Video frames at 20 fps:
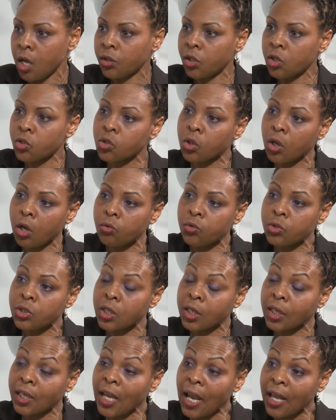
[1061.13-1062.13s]
that's going
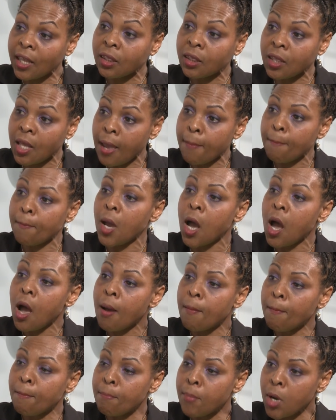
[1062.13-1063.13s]
to get them
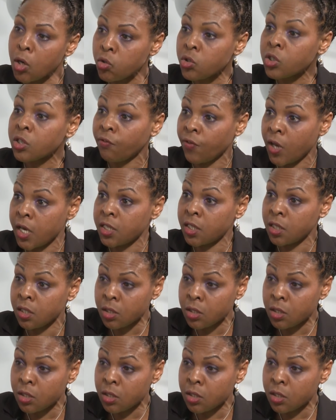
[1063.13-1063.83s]
motivated,